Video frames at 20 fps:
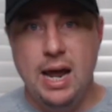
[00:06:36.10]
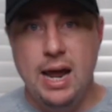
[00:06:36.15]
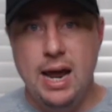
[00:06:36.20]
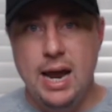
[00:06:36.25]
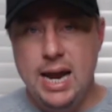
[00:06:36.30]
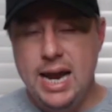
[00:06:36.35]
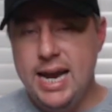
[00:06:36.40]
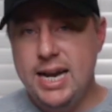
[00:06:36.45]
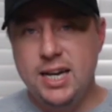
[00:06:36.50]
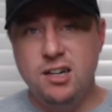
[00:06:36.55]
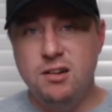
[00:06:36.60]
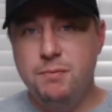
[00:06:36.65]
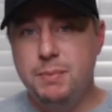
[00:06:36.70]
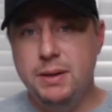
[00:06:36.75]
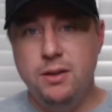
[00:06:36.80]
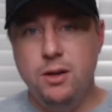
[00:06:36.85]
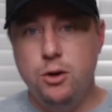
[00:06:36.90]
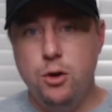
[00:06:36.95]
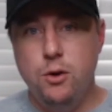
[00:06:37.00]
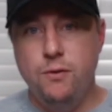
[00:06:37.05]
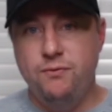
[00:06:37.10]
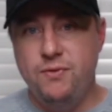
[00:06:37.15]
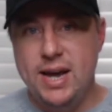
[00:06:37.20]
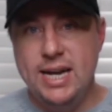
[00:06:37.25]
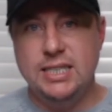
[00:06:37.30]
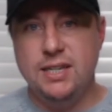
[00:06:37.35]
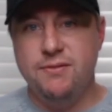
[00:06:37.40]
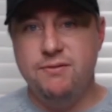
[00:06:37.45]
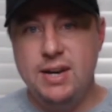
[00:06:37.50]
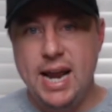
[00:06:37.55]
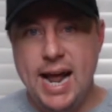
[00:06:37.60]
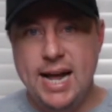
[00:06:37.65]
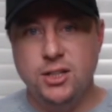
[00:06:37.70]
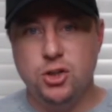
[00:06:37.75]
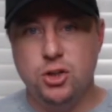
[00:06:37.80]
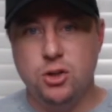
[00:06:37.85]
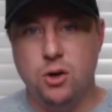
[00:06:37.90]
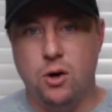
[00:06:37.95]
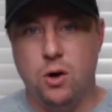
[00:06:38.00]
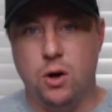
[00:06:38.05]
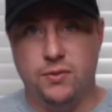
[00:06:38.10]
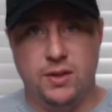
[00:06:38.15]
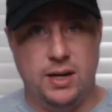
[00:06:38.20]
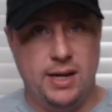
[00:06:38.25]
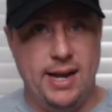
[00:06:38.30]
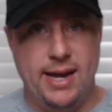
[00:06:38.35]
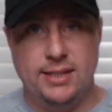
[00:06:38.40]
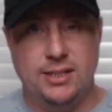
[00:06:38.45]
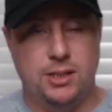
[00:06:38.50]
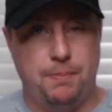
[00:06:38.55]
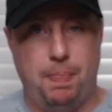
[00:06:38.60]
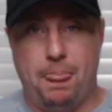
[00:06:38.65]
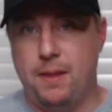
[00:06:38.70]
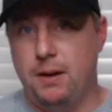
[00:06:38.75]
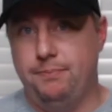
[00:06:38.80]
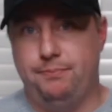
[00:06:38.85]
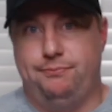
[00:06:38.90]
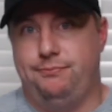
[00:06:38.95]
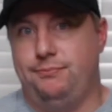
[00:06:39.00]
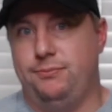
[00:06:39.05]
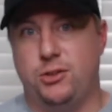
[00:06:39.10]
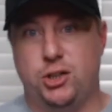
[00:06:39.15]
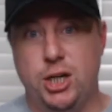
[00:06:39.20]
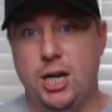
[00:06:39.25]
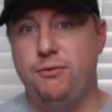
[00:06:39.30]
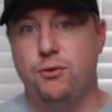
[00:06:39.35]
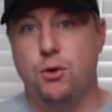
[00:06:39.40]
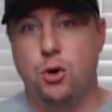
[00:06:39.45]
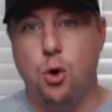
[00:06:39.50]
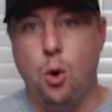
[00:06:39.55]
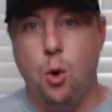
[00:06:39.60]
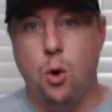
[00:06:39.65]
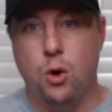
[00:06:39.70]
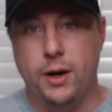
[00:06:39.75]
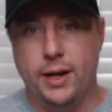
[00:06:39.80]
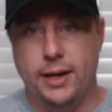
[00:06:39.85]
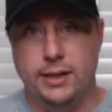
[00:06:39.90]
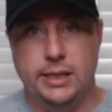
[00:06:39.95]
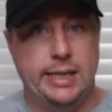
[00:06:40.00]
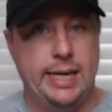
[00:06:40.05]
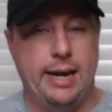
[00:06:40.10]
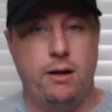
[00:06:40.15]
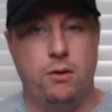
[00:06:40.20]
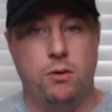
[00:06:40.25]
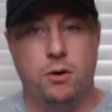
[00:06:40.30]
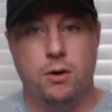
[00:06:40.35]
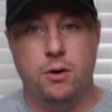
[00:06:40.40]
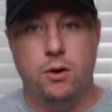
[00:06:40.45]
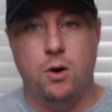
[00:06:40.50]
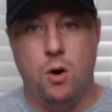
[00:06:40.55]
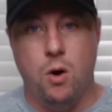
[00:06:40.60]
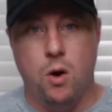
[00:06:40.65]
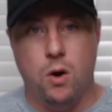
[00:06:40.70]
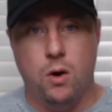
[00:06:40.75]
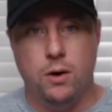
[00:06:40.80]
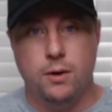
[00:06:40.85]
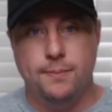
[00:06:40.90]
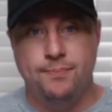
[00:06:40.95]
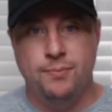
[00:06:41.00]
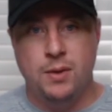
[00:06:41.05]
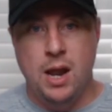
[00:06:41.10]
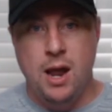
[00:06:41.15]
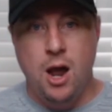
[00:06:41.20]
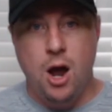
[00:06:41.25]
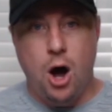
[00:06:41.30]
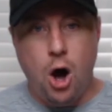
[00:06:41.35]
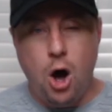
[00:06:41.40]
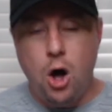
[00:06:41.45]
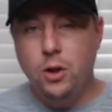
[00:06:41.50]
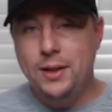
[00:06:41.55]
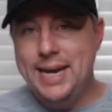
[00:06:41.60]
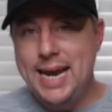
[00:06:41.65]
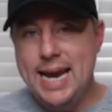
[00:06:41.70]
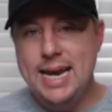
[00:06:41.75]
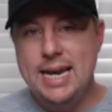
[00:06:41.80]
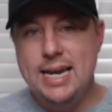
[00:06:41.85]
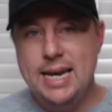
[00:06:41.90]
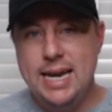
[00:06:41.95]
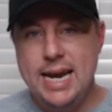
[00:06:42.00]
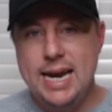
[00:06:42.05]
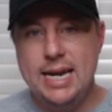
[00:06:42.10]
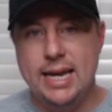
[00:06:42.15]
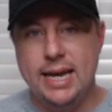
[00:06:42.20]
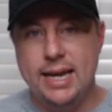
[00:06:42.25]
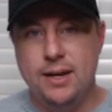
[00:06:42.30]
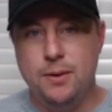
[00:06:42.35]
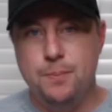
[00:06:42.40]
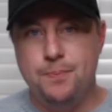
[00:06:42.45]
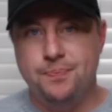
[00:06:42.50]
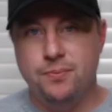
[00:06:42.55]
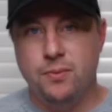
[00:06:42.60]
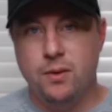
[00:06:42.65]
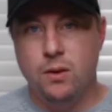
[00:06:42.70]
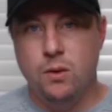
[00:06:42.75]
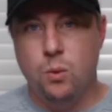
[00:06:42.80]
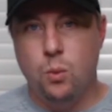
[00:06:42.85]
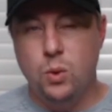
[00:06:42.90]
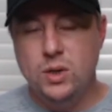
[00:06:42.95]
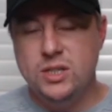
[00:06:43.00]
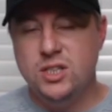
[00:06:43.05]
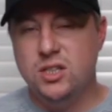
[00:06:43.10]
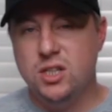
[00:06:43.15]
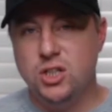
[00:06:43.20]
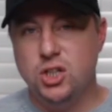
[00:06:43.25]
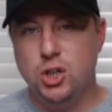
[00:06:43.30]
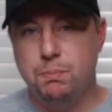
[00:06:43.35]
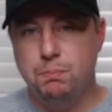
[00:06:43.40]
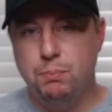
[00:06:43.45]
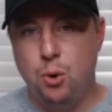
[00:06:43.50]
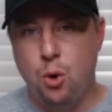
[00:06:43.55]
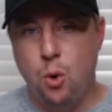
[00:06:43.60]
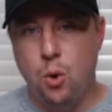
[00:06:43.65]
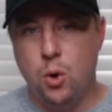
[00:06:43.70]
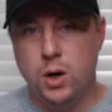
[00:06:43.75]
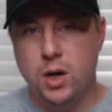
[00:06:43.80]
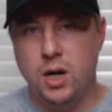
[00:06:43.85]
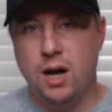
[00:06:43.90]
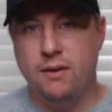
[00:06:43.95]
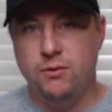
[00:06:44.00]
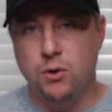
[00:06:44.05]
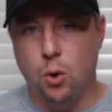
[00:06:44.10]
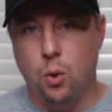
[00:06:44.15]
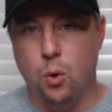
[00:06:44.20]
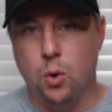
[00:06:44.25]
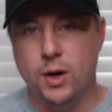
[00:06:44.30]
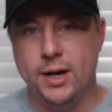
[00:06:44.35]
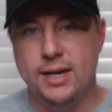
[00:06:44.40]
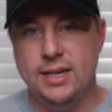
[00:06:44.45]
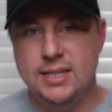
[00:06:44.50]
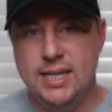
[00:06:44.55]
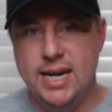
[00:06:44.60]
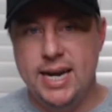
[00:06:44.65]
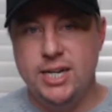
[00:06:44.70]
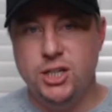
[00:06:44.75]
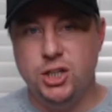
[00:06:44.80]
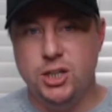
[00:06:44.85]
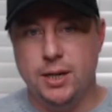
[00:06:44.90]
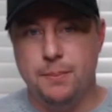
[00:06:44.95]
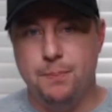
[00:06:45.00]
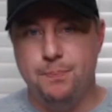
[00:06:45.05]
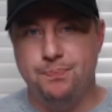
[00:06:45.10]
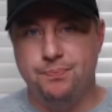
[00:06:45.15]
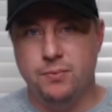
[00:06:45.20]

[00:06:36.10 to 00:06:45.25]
He could have been the new face of NASCAR, the next Jeff Gordon, Dale Earnhardt. All he needed was the support of the organization.